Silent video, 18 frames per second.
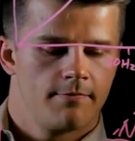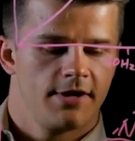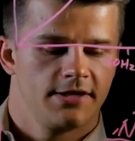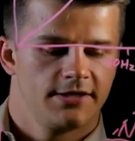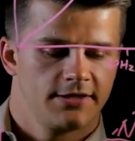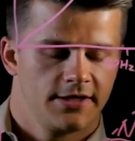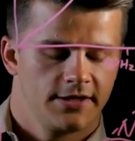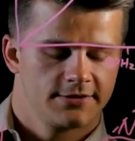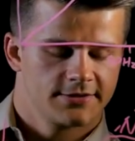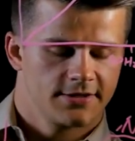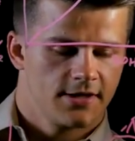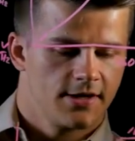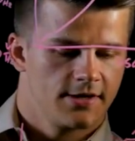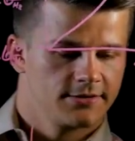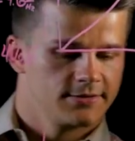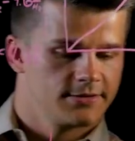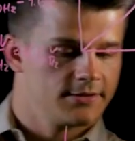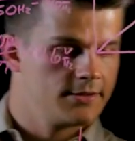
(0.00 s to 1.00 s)
maintains
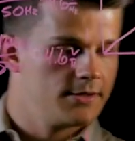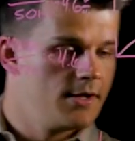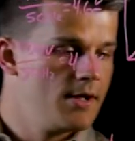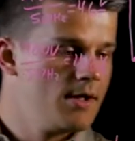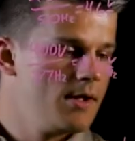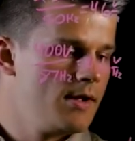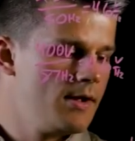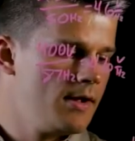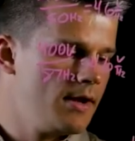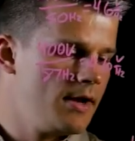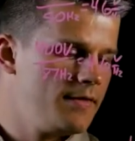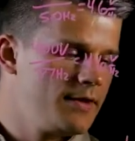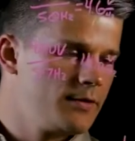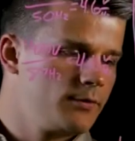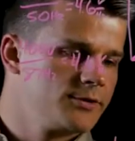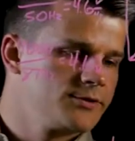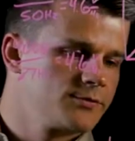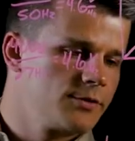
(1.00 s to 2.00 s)
constant. And
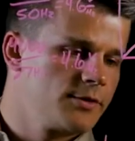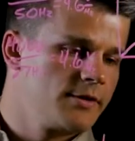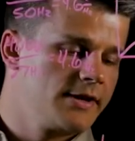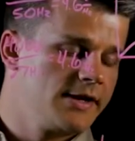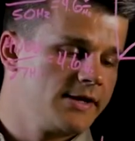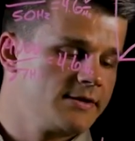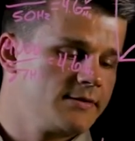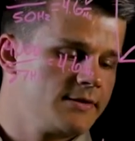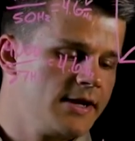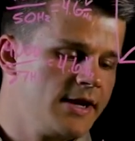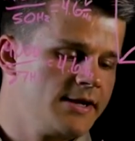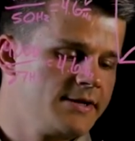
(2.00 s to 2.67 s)
then once we were to hit